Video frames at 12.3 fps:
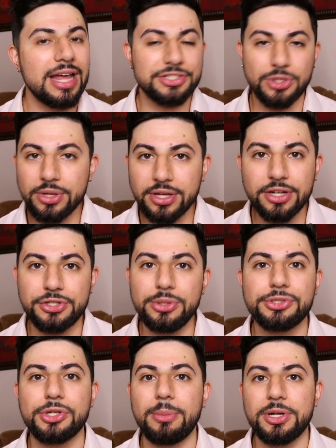It's only gonna
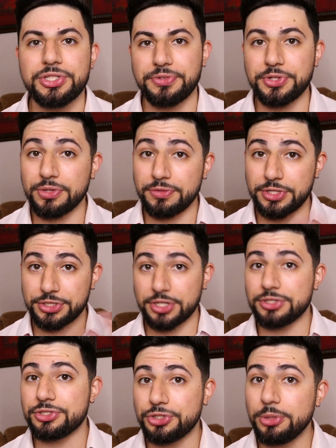do so much for you if you just
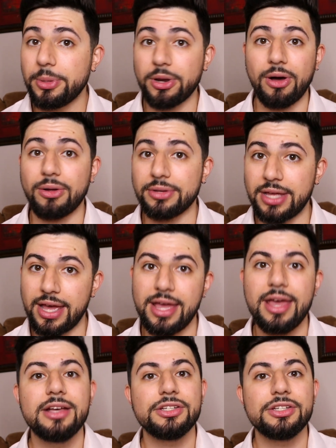consume it all day.